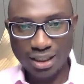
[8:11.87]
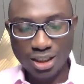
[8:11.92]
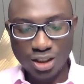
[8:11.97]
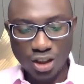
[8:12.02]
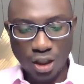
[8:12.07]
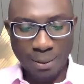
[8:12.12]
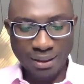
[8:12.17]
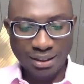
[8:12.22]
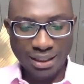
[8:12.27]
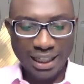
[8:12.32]

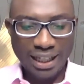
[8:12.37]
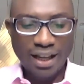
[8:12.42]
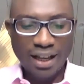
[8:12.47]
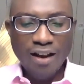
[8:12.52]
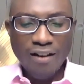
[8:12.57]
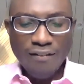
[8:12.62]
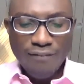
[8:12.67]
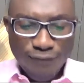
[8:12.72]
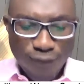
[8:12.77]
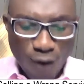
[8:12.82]
Number 3,
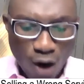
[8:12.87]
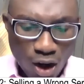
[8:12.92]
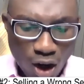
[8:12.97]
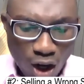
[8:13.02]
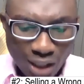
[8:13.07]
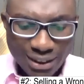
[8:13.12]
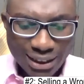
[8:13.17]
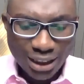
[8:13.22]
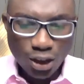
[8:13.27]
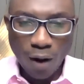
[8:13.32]

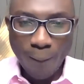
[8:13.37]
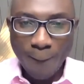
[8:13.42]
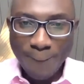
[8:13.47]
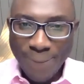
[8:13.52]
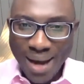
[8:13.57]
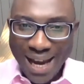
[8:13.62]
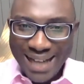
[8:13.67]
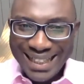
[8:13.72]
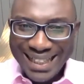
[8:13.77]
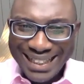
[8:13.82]
focusing on
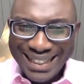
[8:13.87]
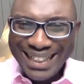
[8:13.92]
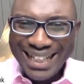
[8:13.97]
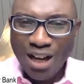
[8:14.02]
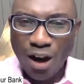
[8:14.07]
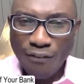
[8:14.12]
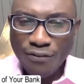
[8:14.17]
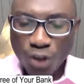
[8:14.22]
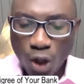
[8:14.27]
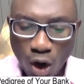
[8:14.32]
pedigree
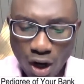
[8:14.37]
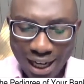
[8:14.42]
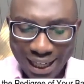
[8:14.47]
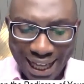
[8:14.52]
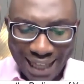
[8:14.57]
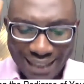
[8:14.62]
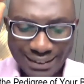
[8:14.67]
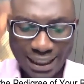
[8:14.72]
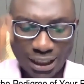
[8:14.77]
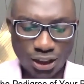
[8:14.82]
of your
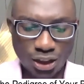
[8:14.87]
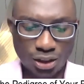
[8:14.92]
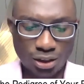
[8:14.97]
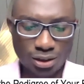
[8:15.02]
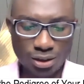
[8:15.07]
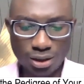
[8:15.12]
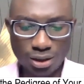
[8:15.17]
organization.